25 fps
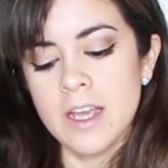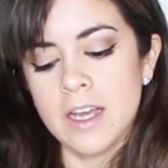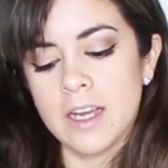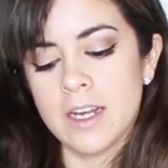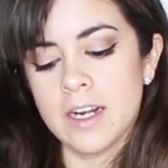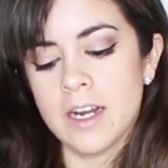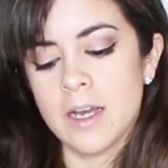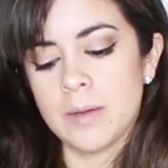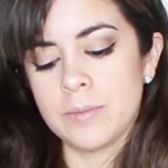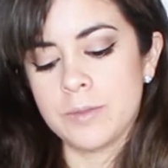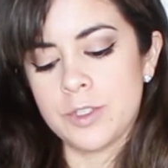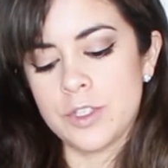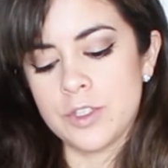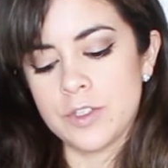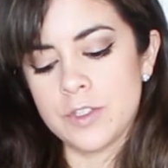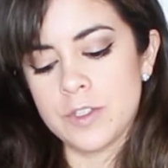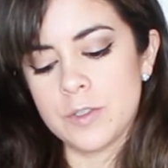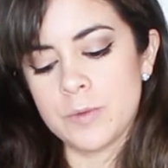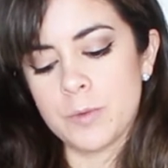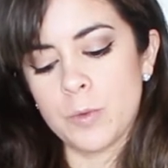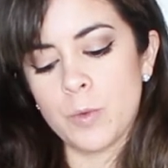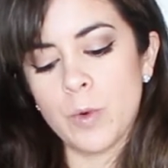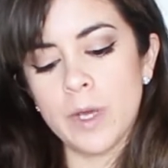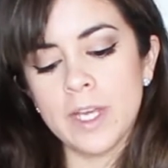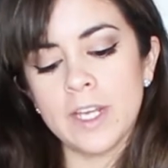and I'm
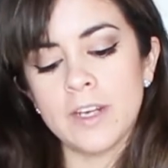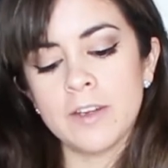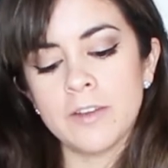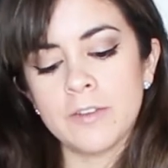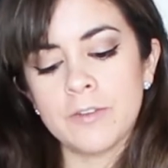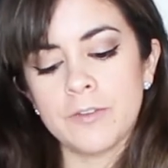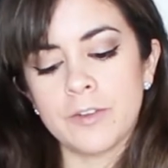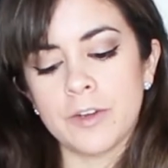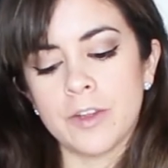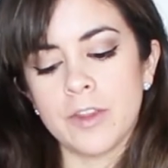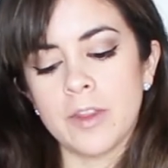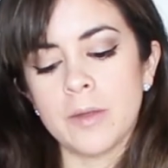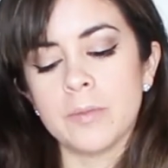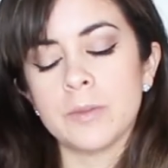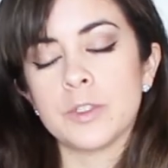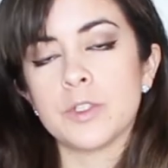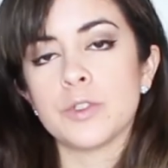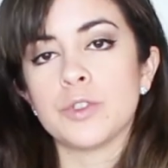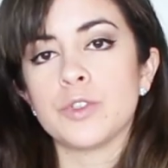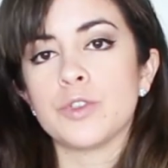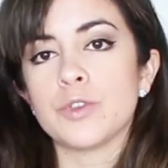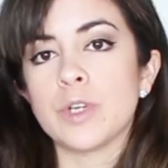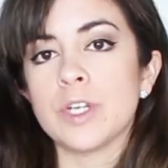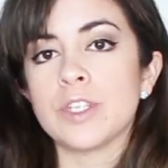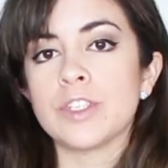just waiting for them
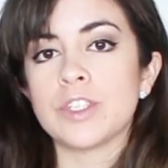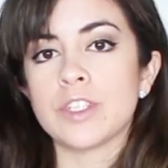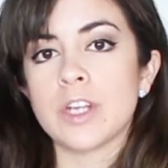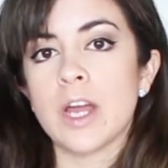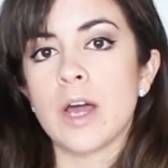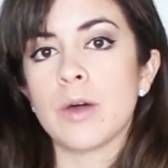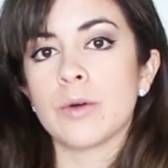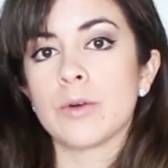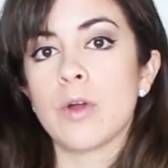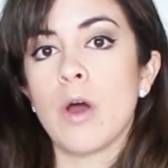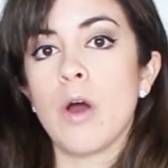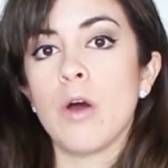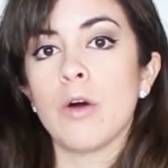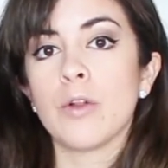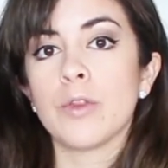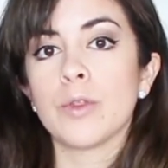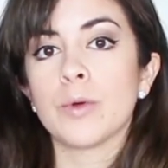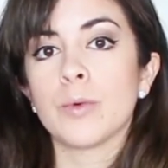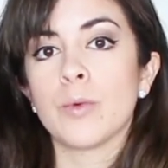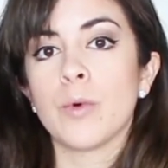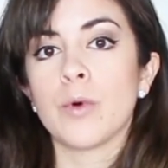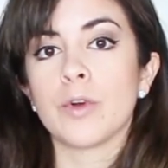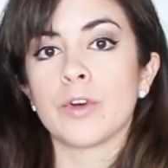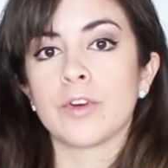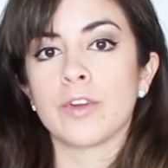to drench out all the
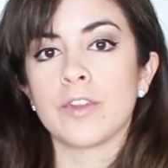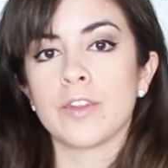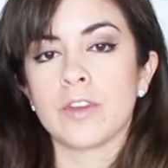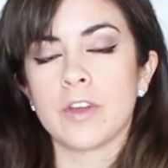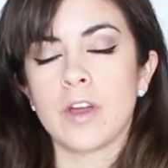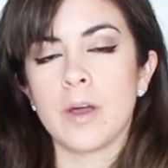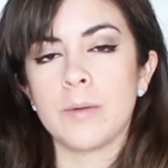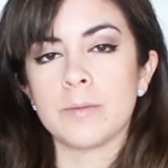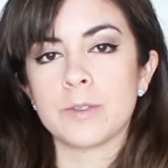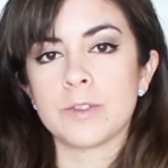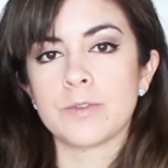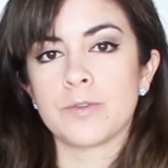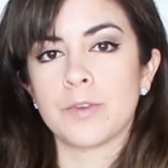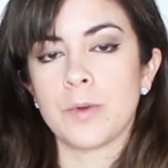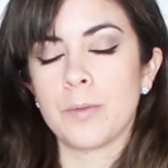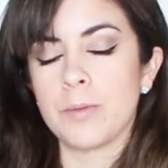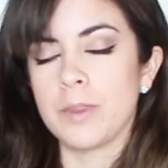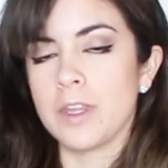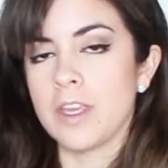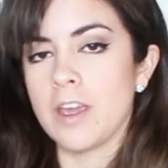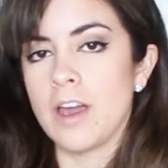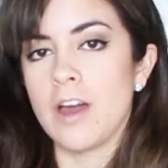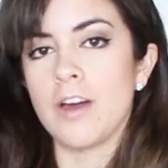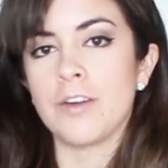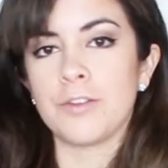water that comes from
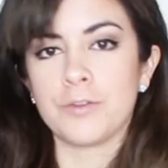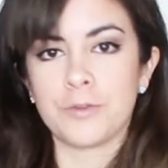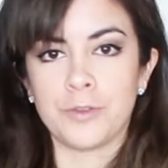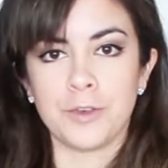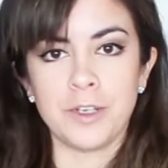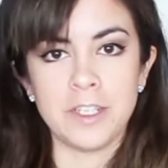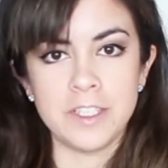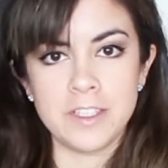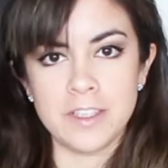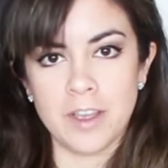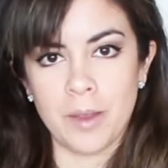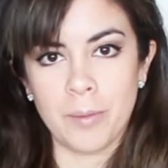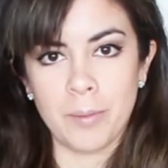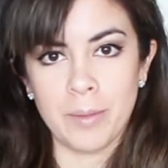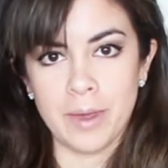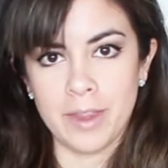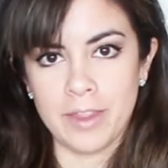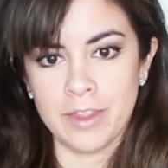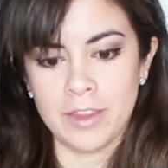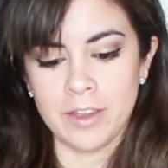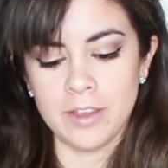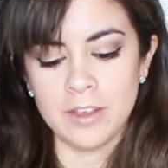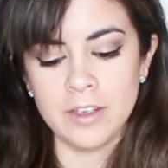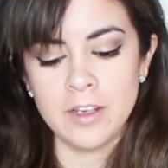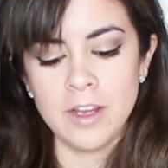the unfreezing
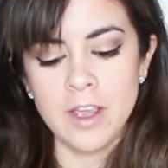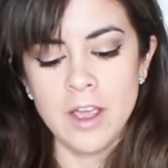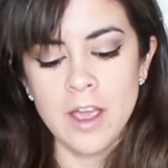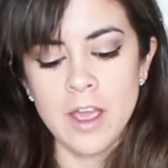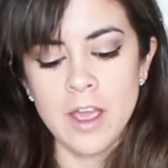method.